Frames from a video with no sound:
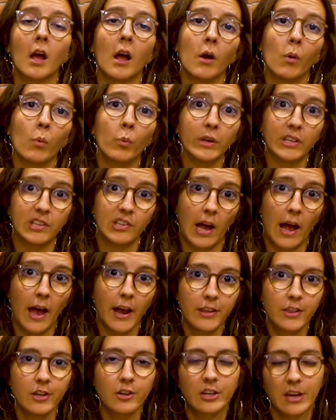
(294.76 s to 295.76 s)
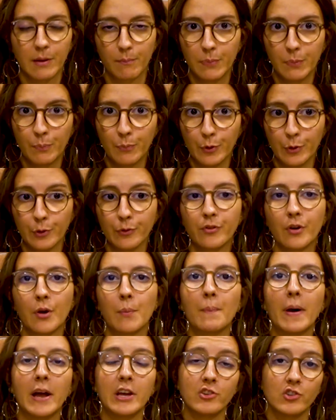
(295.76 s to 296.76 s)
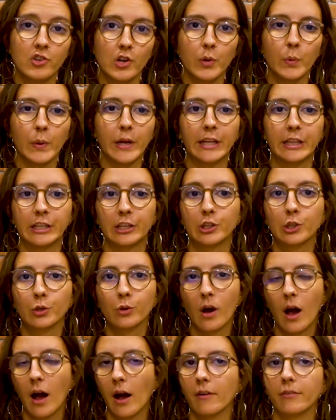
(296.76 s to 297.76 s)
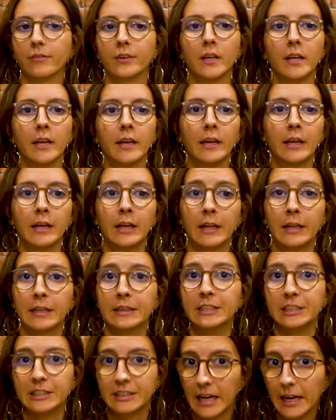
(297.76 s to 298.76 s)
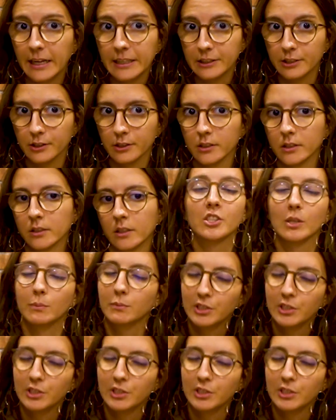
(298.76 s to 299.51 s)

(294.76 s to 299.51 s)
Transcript: which either can be proved by showing that you have the title, some